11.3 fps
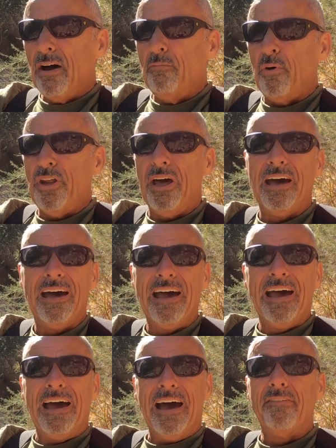But
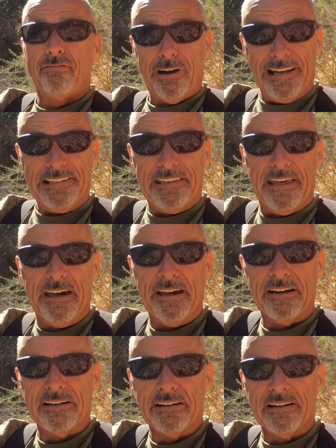I've reached
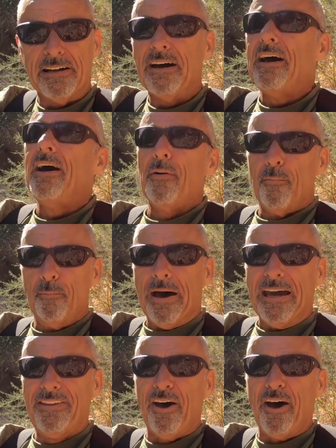
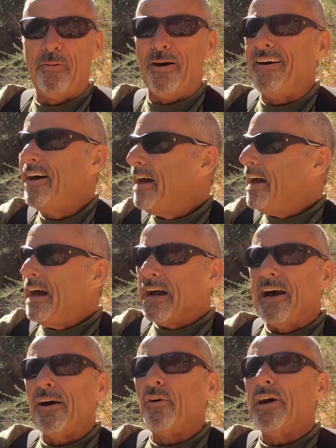my top.
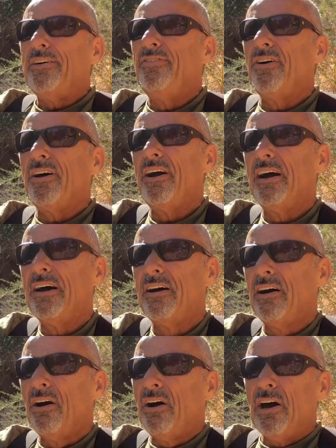Can't go any further.
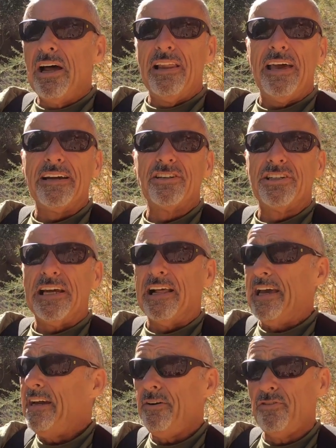Legs are jelly.
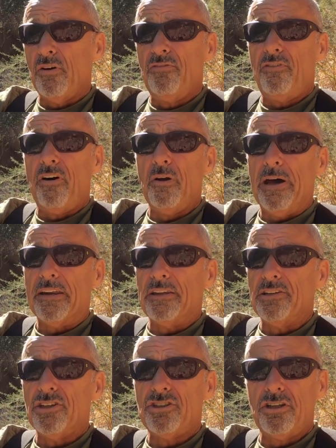I think I've done far better
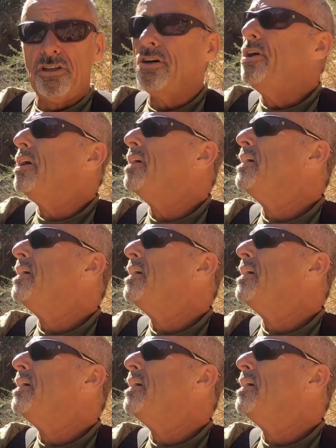than I should have done.